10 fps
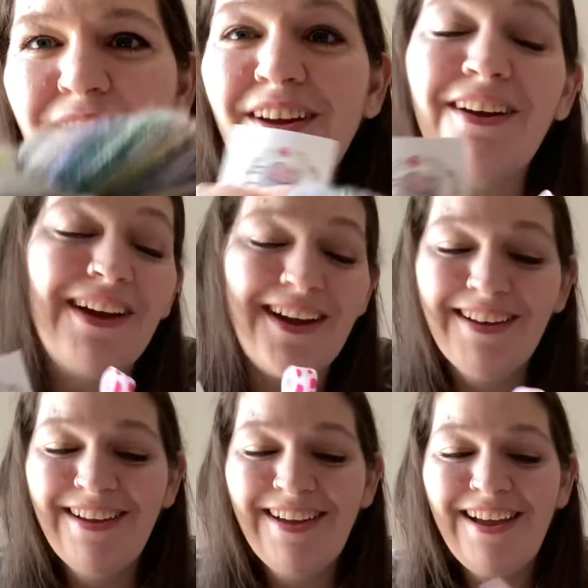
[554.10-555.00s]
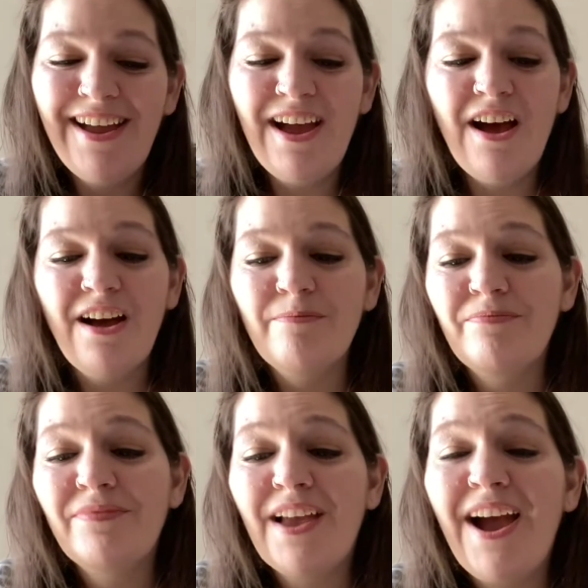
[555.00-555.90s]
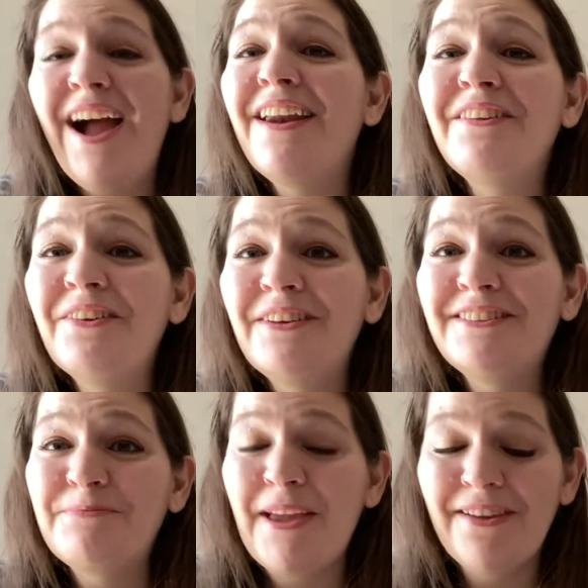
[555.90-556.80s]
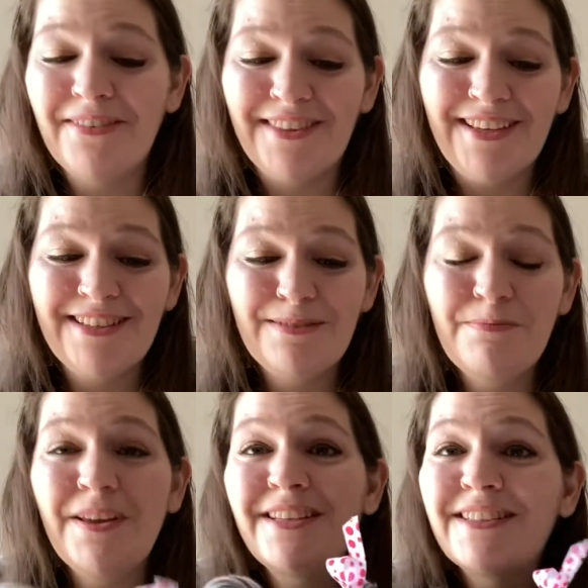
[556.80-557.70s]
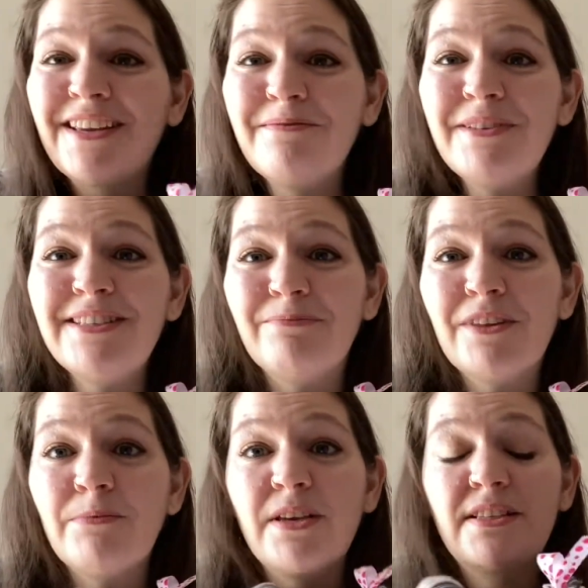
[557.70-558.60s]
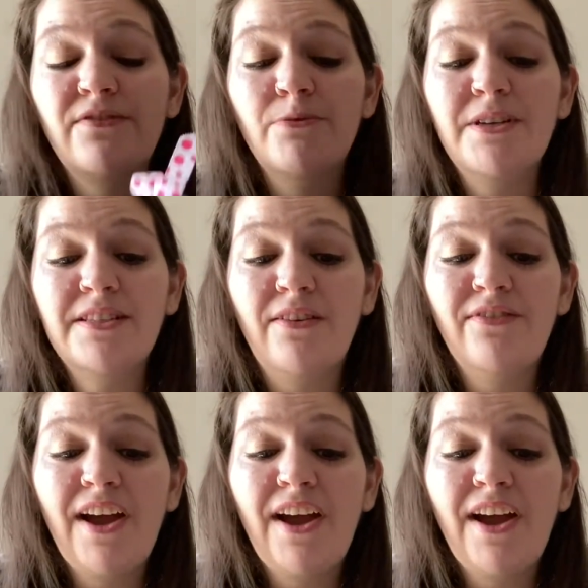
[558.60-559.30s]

Okay. I don't know what to make with this, but it's going to be something amazing for myself.